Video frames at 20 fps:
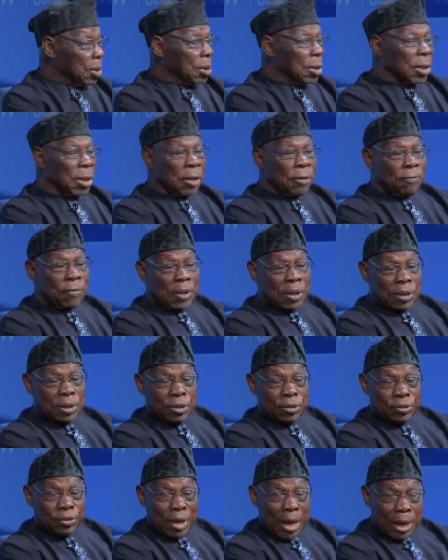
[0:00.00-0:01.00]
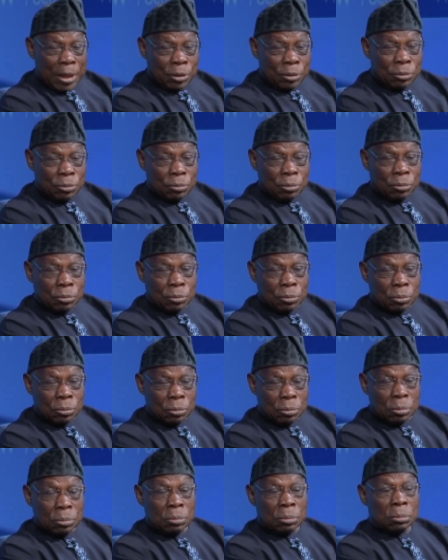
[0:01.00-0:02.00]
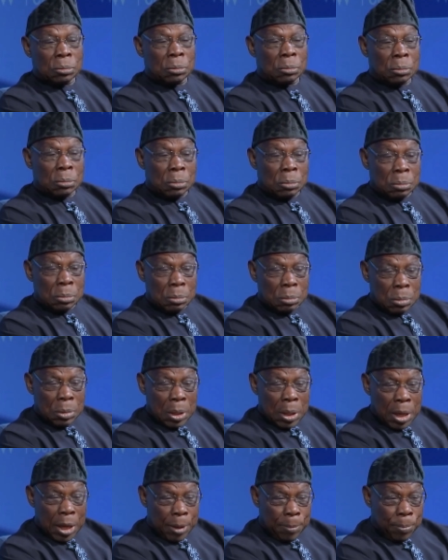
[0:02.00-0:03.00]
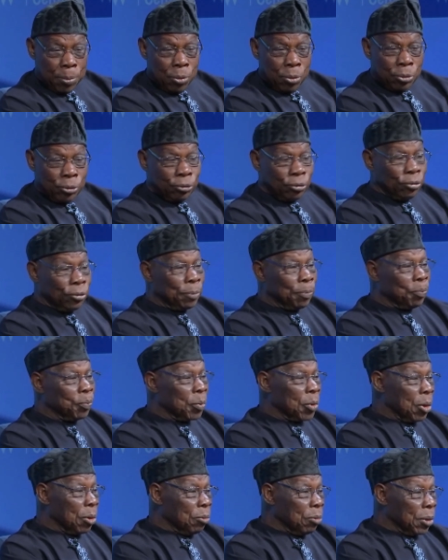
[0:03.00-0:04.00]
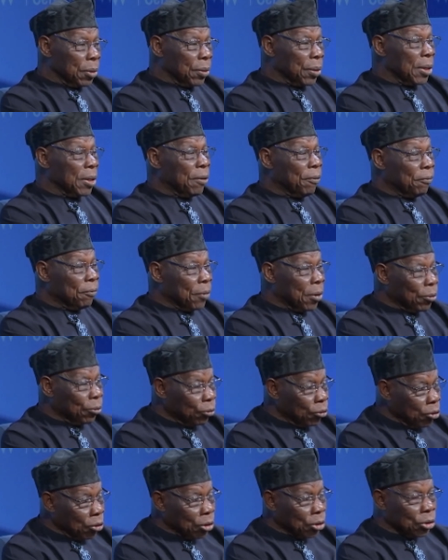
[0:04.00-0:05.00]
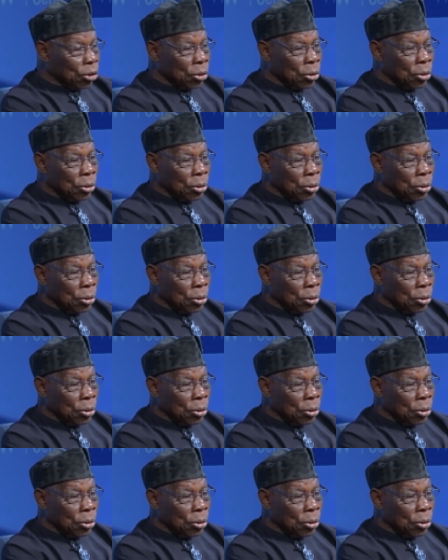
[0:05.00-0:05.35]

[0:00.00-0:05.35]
If they decide to help us with infrastructure,